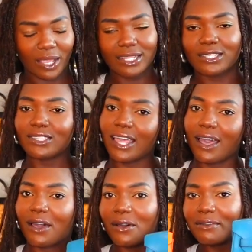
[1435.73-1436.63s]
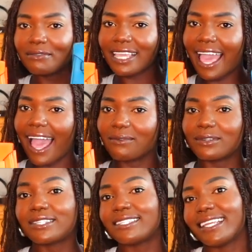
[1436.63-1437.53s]
So yeah,
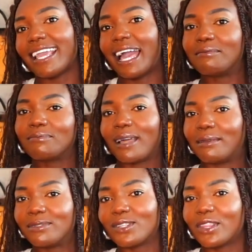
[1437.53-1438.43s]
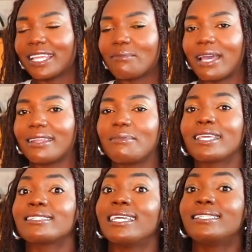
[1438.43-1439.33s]
we'll see. I'm still thinking about it
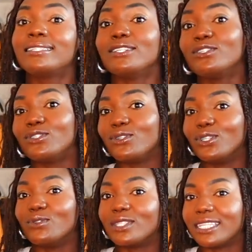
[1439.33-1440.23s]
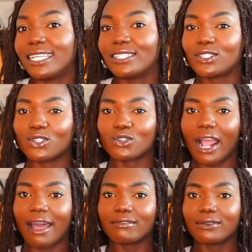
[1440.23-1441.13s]
because I still do use these to
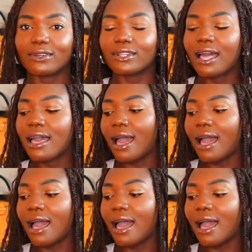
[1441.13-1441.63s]
travel.